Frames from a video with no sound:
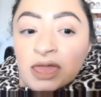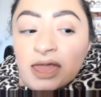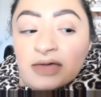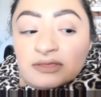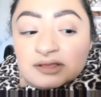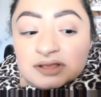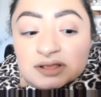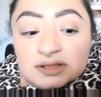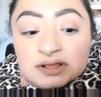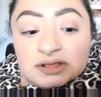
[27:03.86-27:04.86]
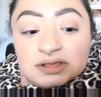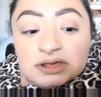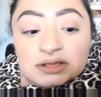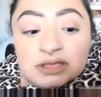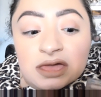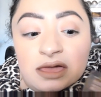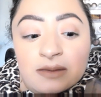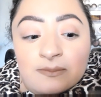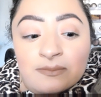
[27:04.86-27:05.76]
And this is the Stila